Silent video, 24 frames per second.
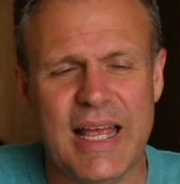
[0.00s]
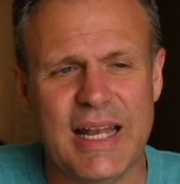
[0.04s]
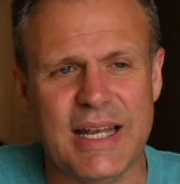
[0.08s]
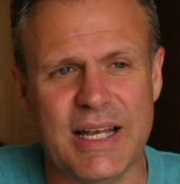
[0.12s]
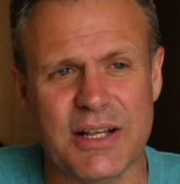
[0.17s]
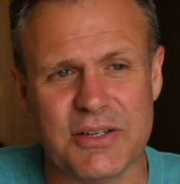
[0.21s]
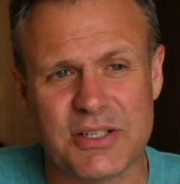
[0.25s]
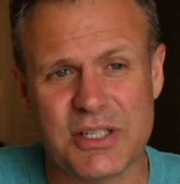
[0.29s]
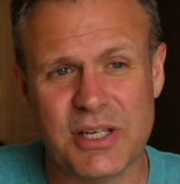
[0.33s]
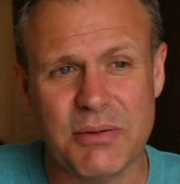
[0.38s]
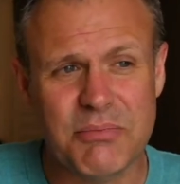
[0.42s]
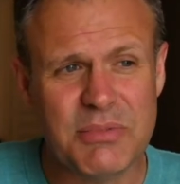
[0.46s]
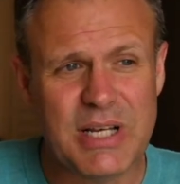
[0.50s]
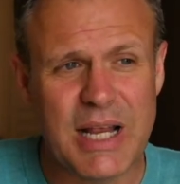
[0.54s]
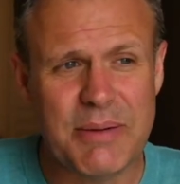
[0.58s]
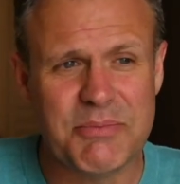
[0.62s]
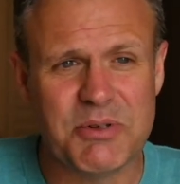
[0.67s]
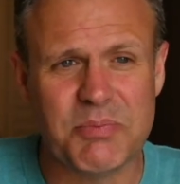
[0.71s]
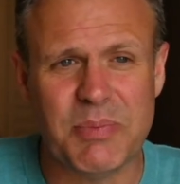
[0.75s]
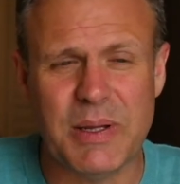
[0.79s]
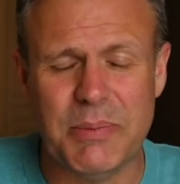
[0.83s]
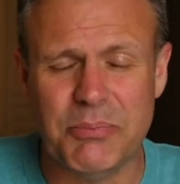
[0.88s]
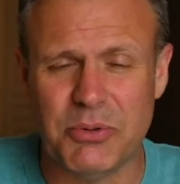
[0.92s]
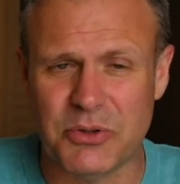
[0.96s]
Now,
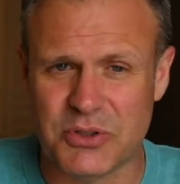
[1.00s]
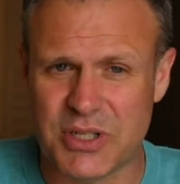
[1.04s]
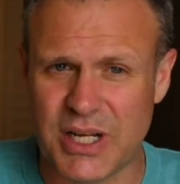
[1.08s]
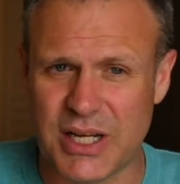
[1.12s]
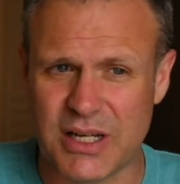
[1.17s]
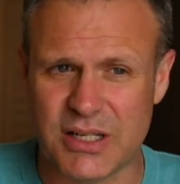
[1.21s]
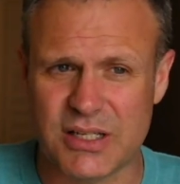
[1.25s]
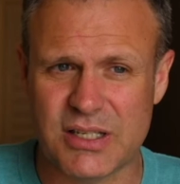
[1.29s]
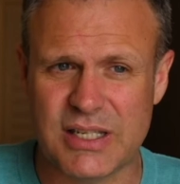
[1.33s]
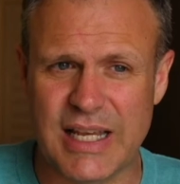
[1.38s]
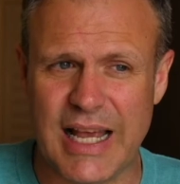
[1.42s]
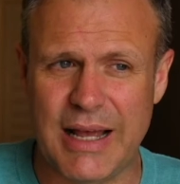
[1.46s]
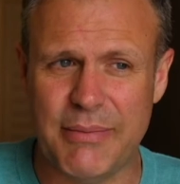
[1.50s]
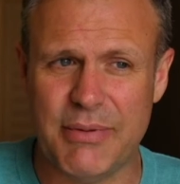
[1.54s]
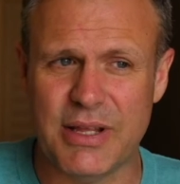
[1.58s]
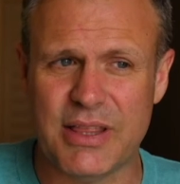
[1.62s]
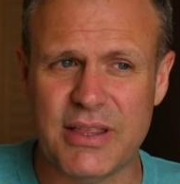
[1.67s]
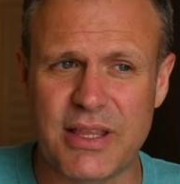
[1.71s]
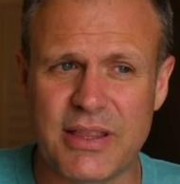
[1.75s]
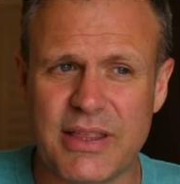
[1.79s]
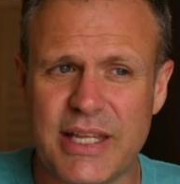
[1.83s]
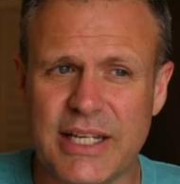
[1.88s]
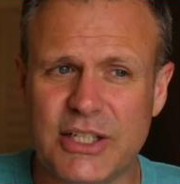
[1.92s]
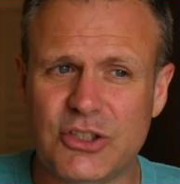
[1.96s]
sometimes people take a
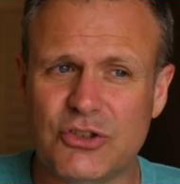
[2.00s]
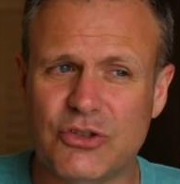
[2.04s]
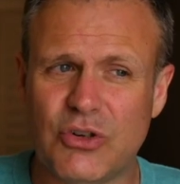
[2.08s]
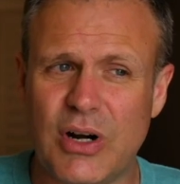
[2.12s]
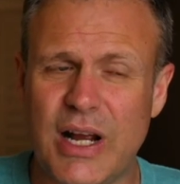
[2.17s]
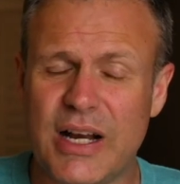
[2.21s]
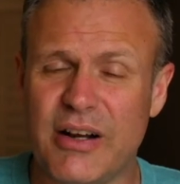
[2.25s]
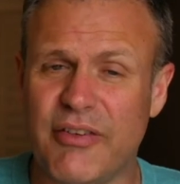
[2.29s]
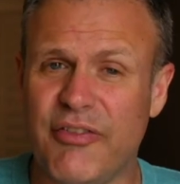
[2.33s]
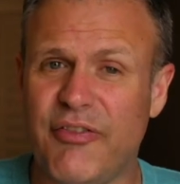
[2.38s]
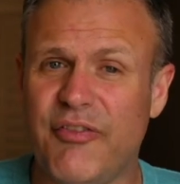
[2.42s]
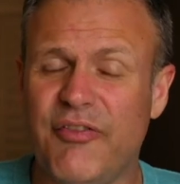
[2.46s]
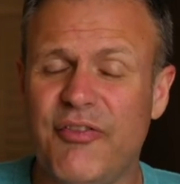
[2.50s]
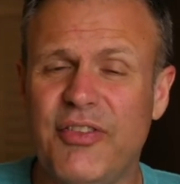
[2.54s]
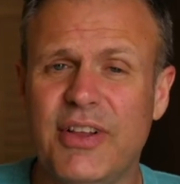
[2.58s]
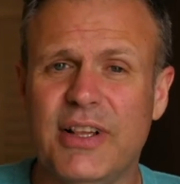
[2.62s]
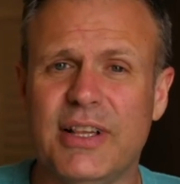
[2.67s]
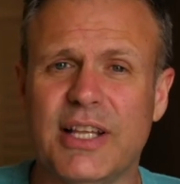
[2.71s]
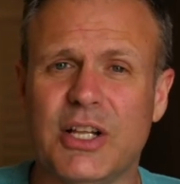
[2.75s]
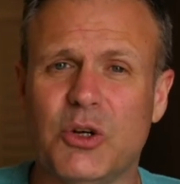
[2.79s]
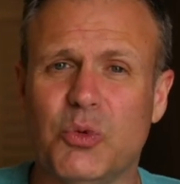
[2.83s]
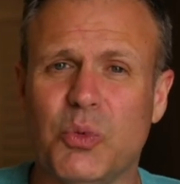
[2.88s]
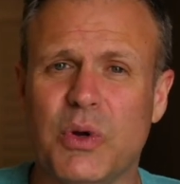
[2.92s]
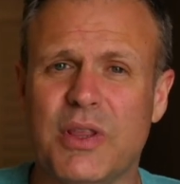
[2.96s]
Sabbath and they try to
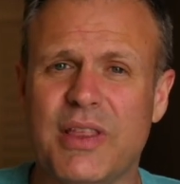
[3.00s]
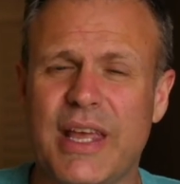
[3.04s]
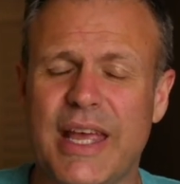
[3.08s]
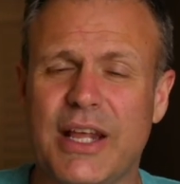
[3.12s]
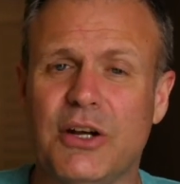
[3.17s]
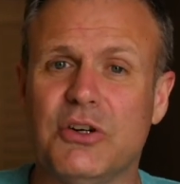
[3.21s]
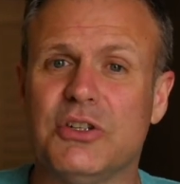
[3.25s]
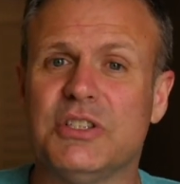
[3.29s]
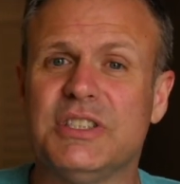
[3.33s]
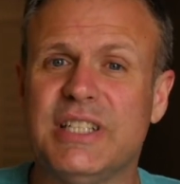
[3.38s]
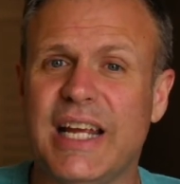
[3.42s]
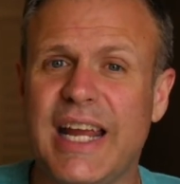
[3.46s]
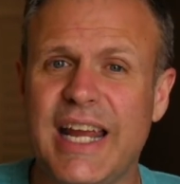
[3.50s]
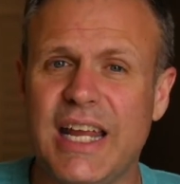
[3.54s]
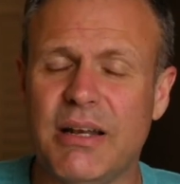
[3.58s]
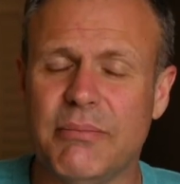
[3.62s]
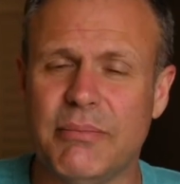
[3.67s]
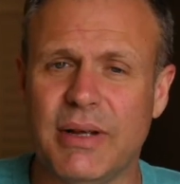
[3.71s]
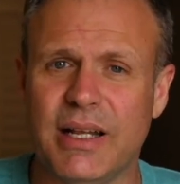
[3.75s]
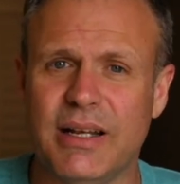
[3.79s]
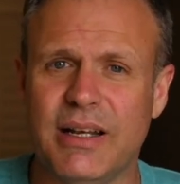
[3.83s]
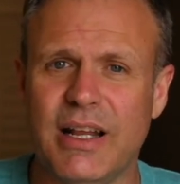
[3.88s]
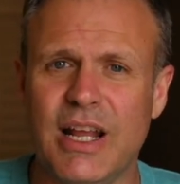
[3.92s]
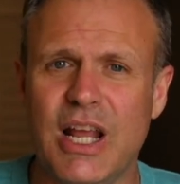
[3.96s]
fill it with
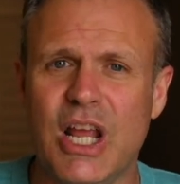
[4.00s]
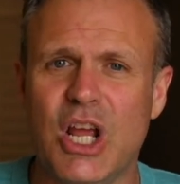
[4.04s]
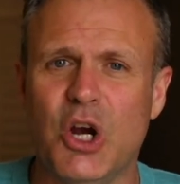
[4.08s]
entertainment,